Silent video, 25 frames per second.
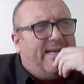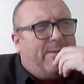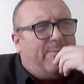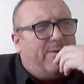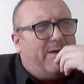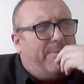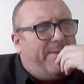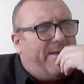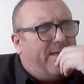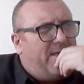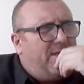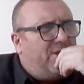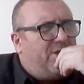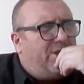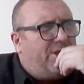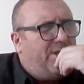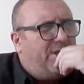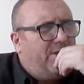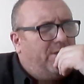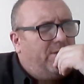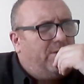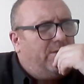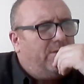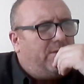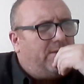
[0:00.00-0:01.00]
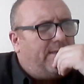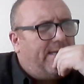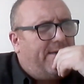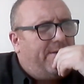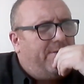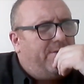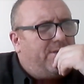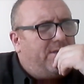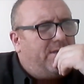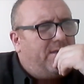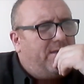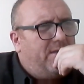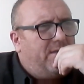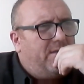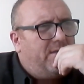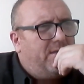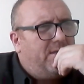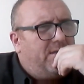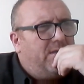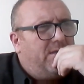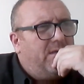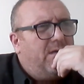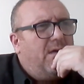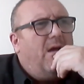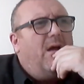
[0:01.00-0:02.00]
would have been
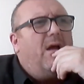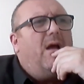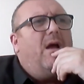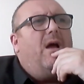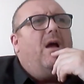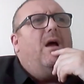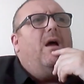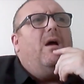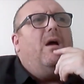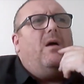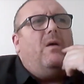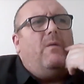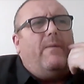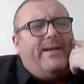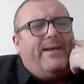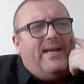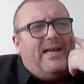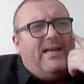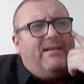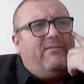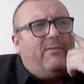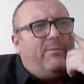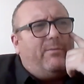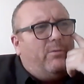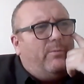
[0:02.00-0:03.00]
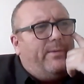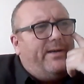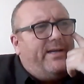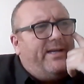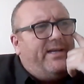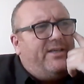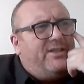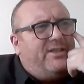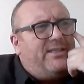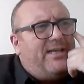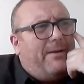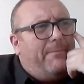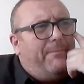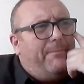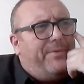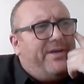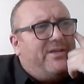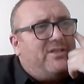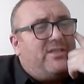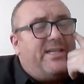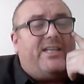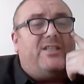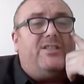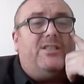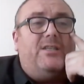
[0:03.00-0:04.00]
2000. When did Liverpool win the
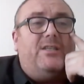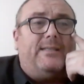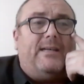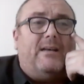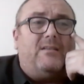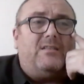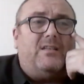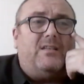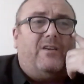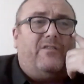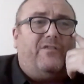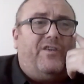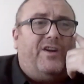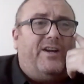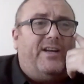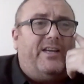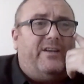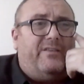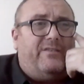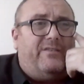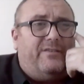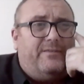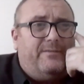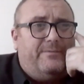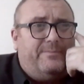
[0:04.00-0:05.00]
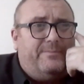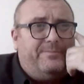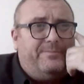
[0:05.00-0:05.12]
Champions League? 2005.